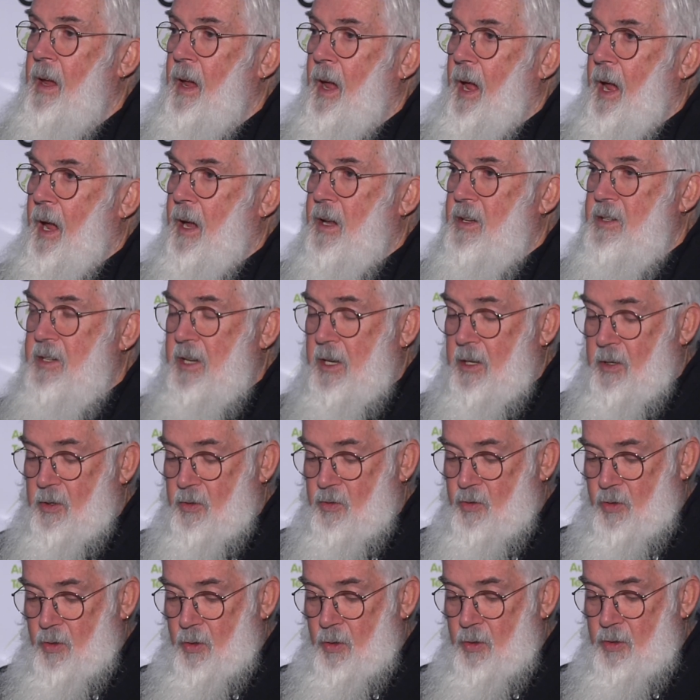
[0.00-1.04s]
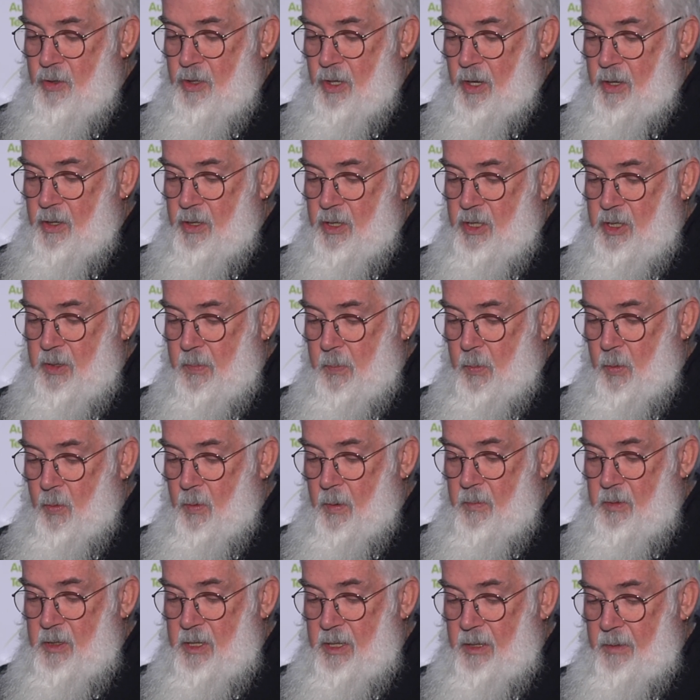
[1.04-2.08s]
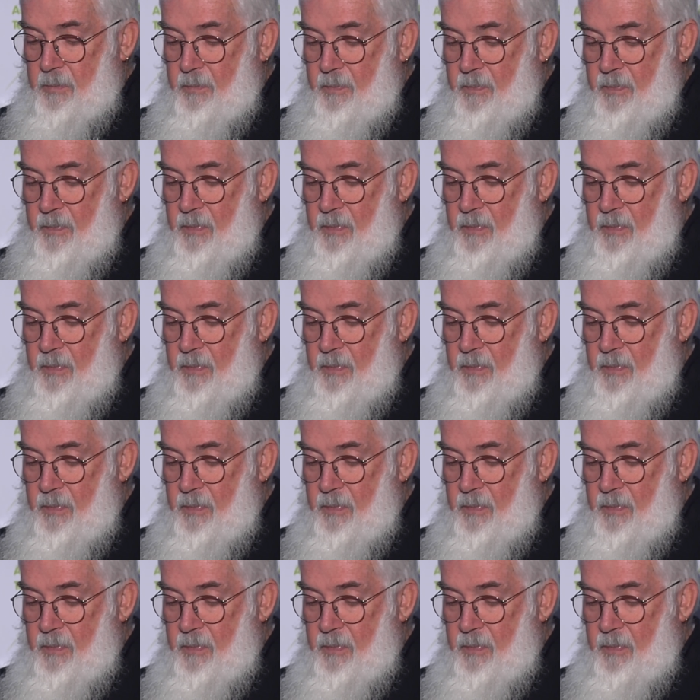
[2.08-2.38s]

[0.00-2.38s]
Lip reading: Housing intrudes on its perimeter.